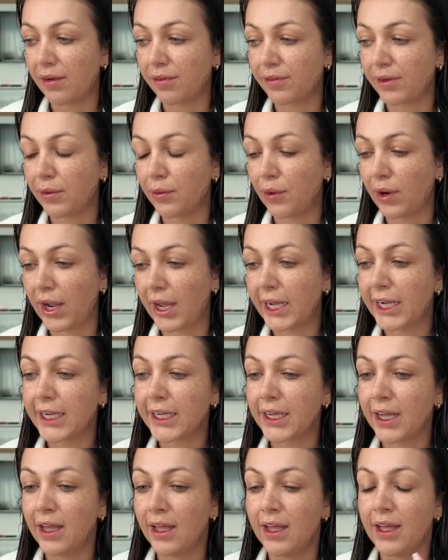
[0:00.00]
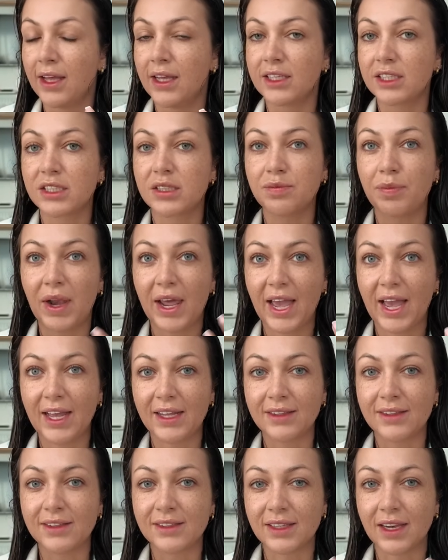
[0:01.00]
I feel like split
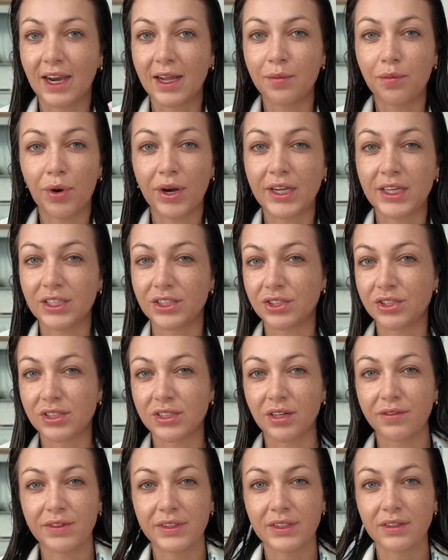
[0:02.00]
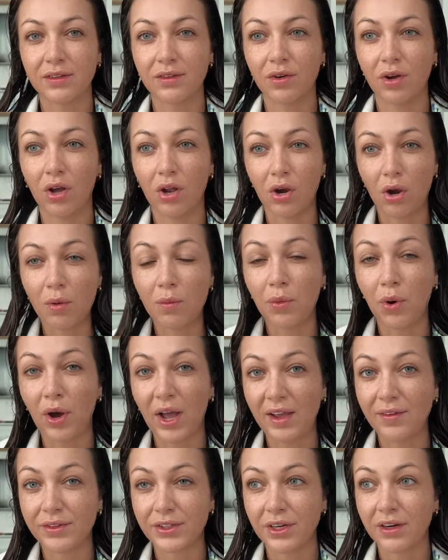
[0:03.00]
ends and like breakage and stuff is a lot more
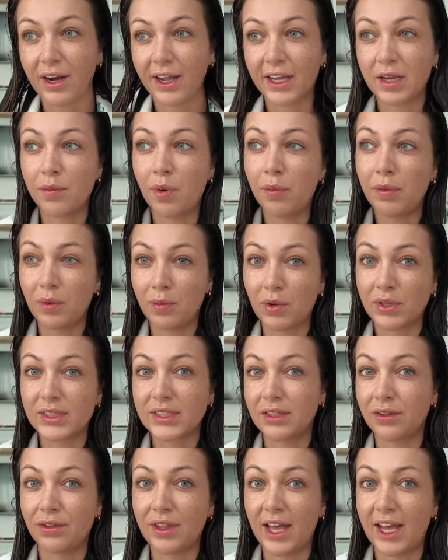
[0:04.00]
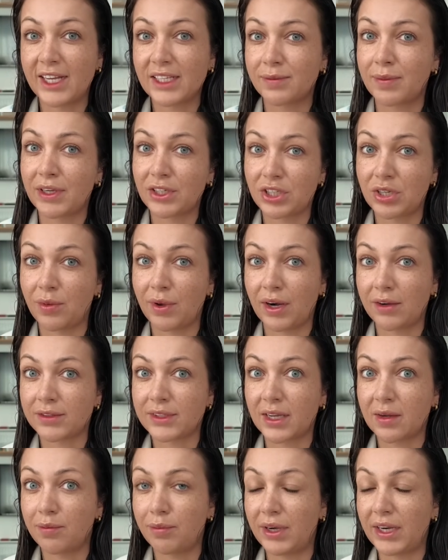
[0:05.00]
evident. Like, it probably was still there, especially when I
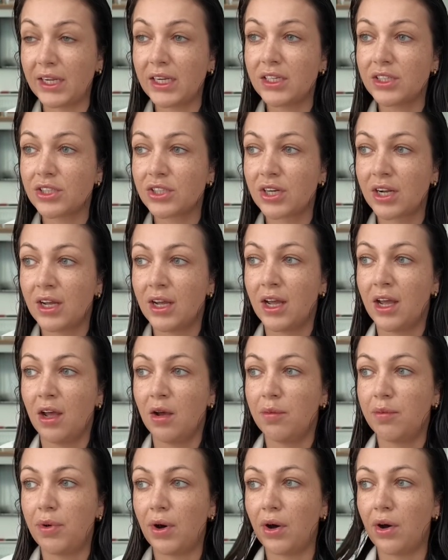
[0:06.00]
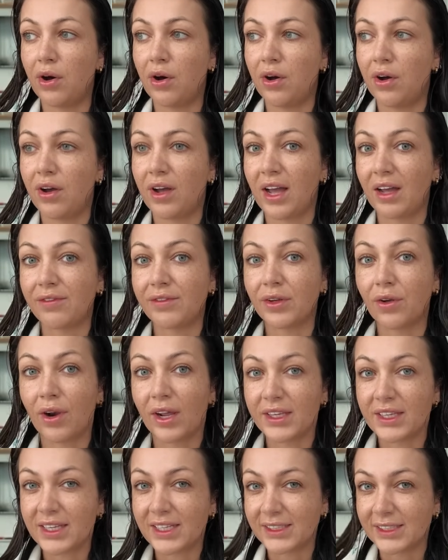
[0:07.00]
was like bleached, but I feel
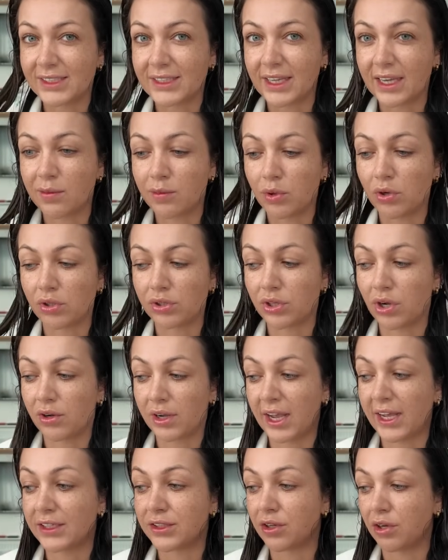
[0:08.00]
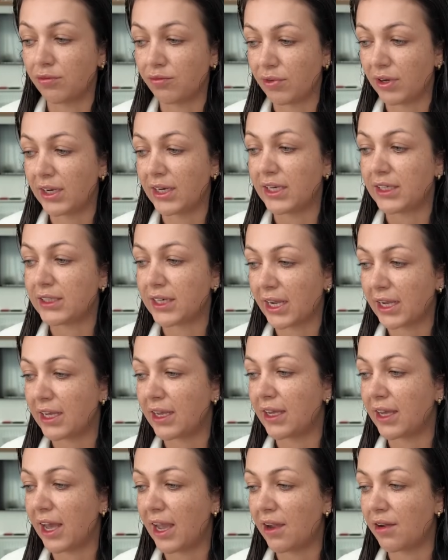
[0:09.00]
like you can see it more on dark hair, so I'm really
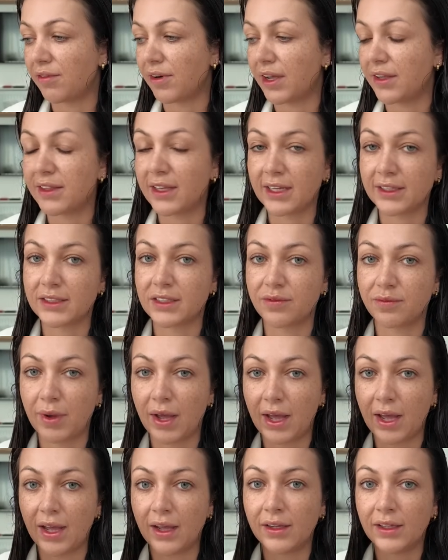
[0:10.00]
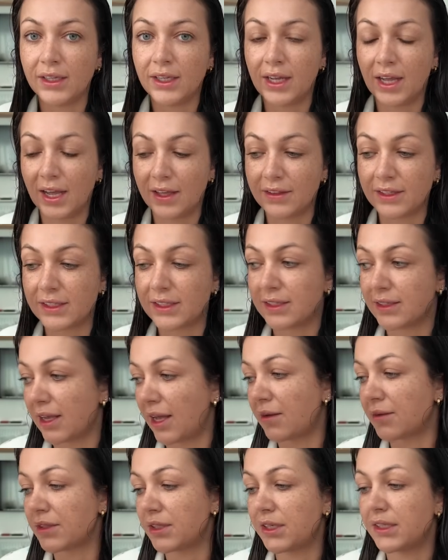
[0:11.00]
taking care of like the ends of my hair, and this is
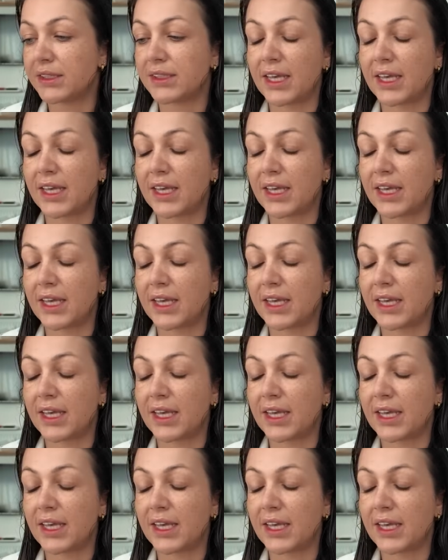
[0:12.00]
absolutely